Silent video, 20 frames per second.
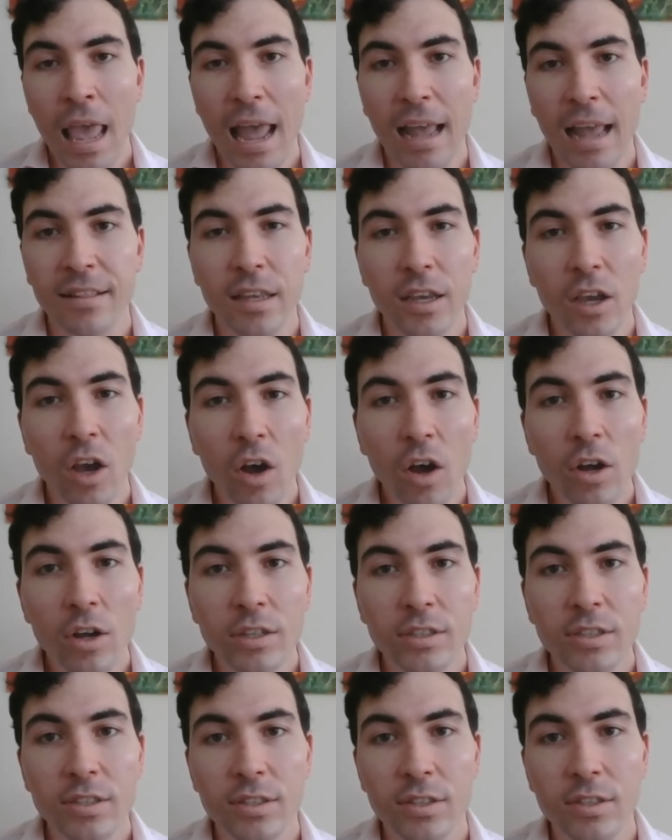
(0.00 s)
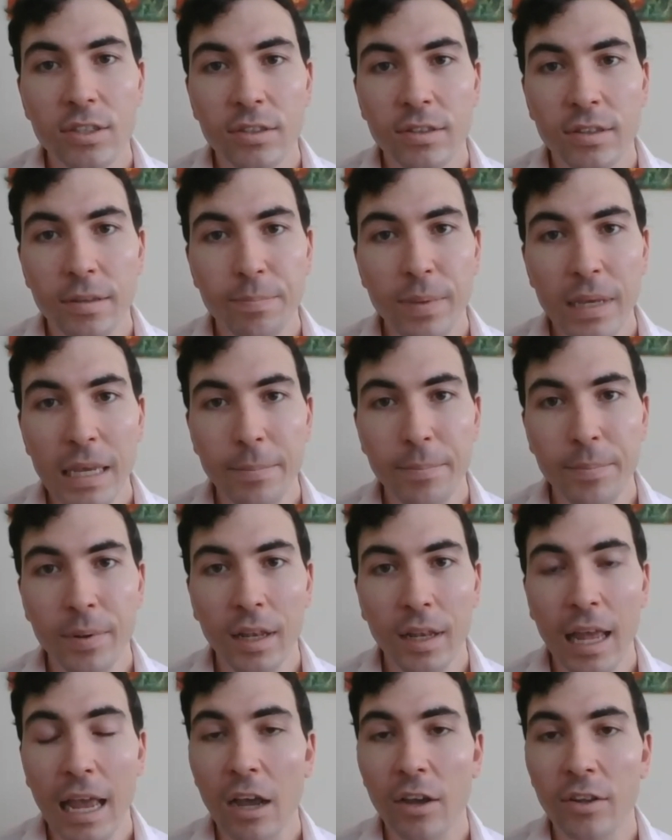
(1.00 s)
and they asked the
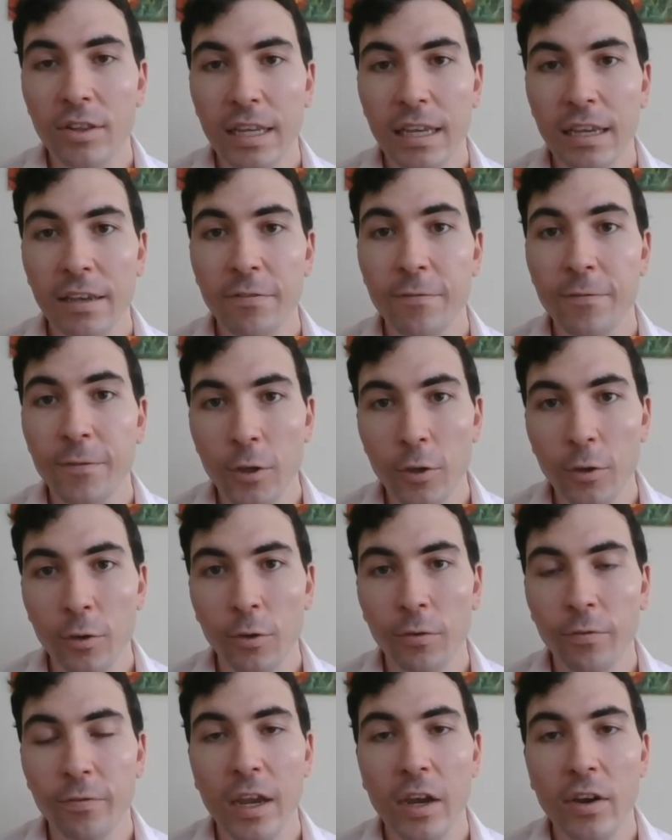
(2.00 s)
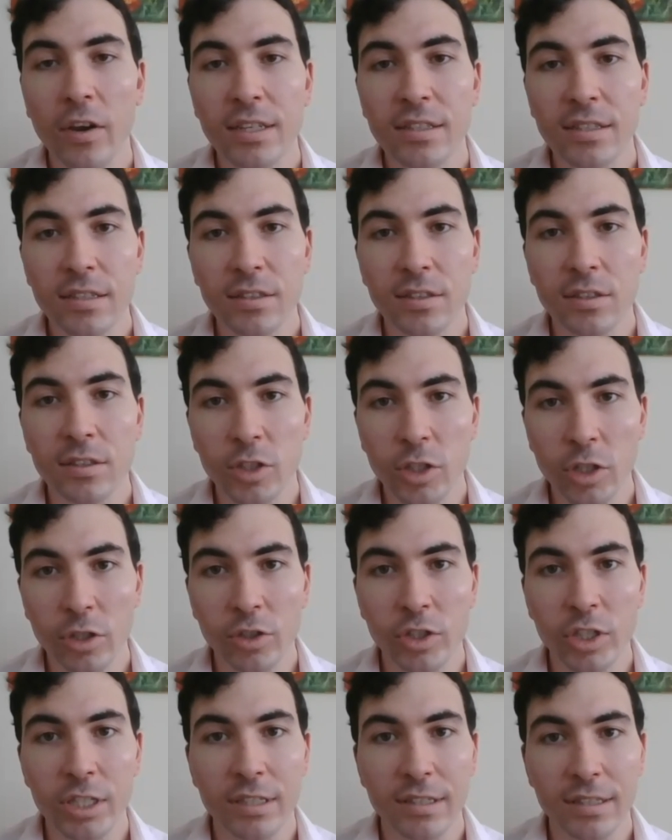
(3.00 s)
people how they view various
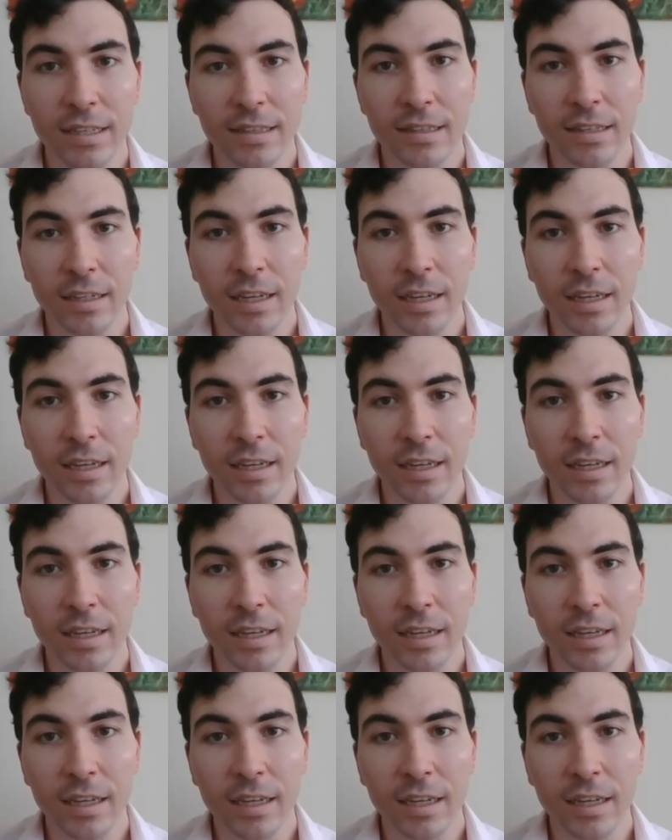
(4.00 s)
institutions in the